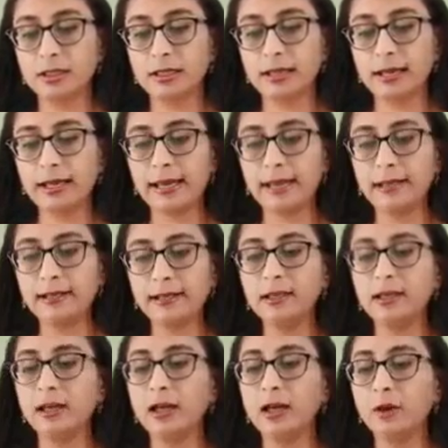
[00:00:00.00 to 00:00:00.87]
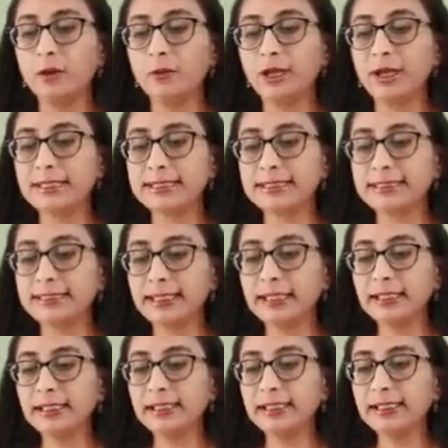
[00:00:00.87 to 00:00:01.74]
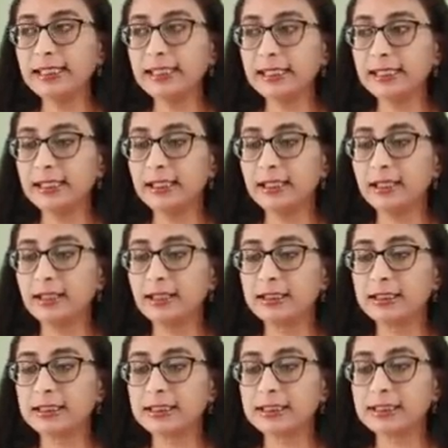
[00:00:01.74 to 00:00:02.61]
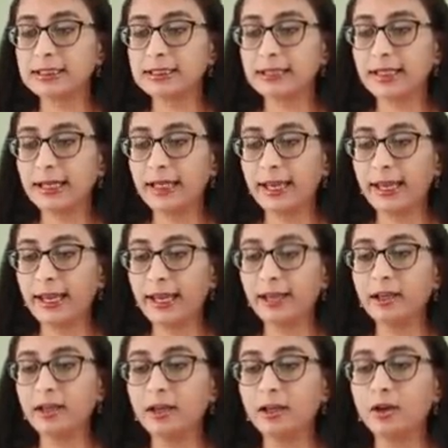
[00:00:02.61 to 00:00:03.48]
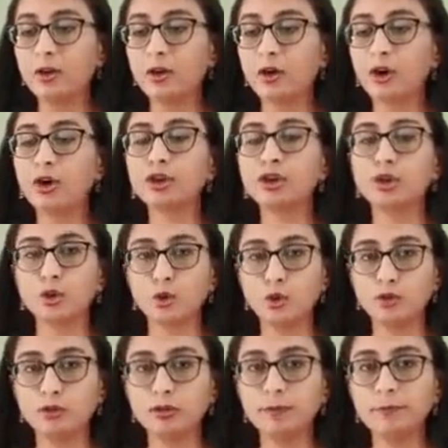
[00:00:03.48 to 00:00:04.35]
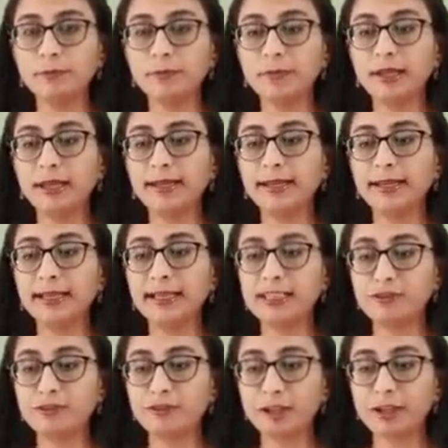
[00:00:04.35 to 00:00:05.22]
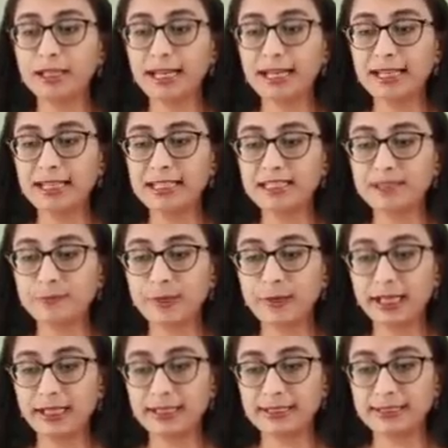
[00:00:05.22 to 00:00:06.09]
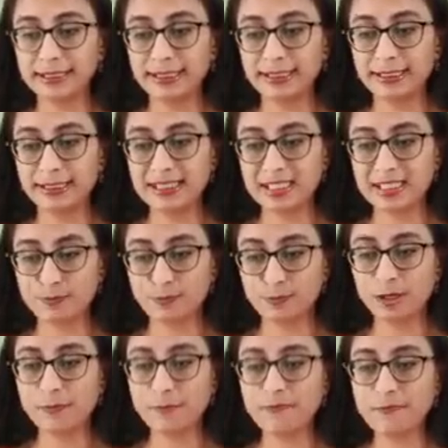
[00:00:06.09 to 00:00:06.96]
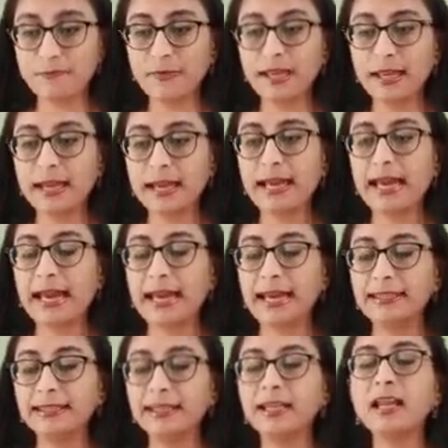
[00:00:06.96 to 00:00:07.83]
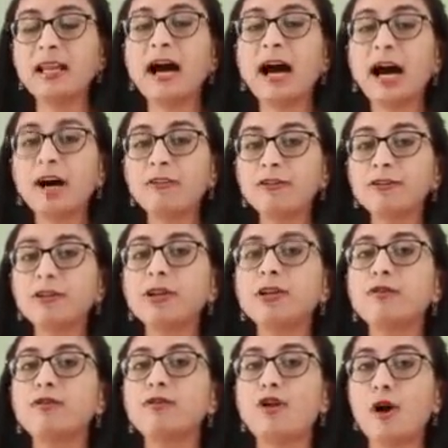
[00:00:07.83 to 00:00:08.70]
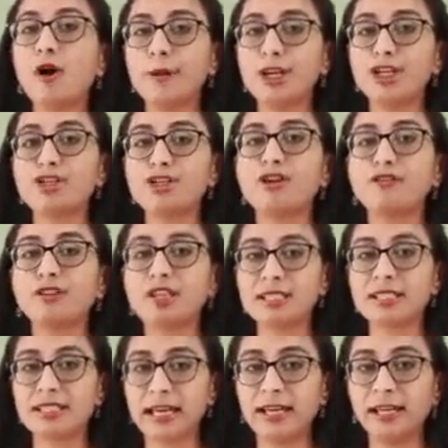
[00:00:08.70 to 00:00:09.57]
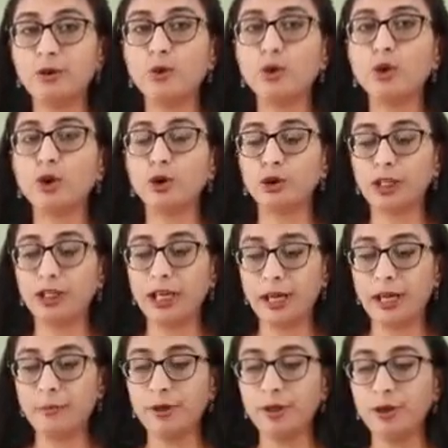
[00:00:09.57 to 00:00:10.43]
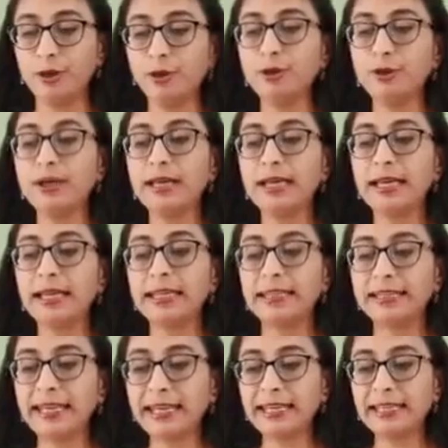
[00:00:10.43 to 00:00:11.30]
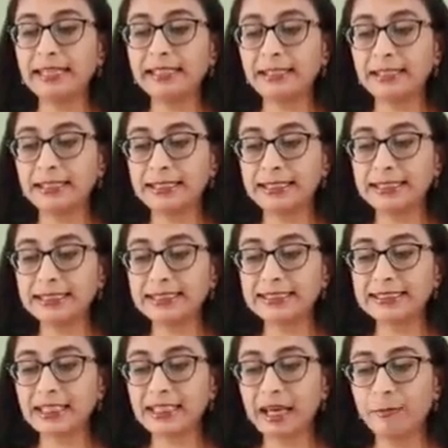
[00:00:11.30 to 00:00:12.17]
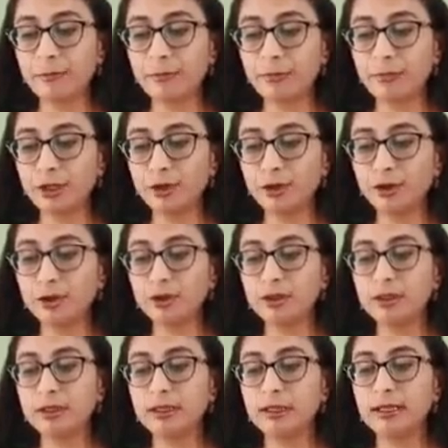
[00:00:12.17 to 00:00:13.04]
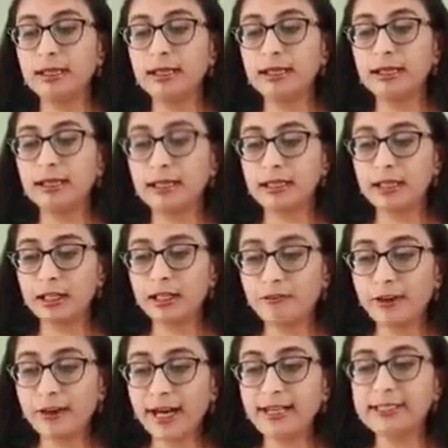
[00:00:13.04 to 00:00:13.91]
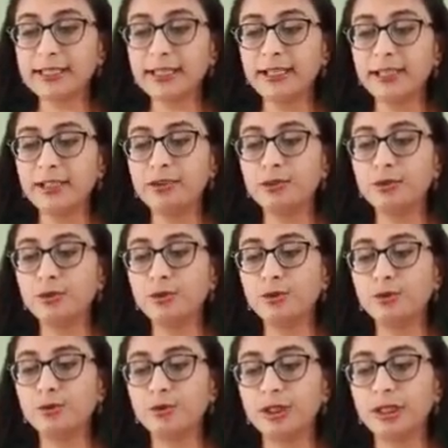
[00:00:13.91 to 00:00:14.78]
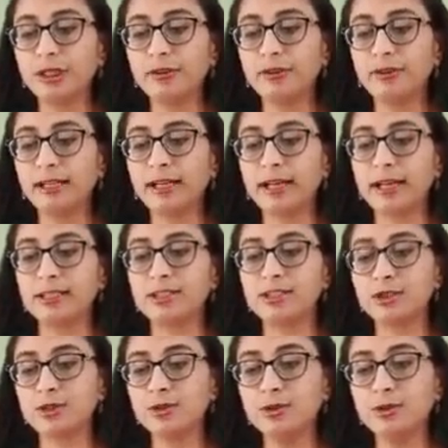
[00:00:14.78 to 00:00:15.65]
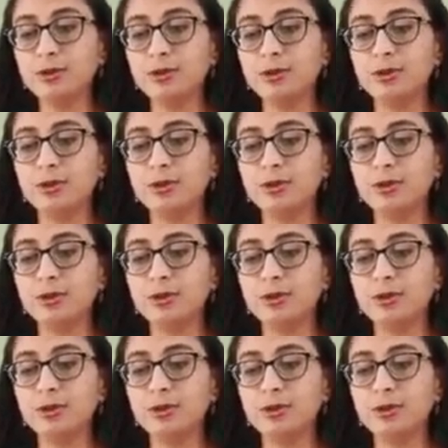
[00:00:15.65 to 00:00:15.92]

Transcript: And when a single egg or the ovum is fertilized by a single sperm, and then after formation of the zygote or the embryo, then this embryo divides into two, giving rise to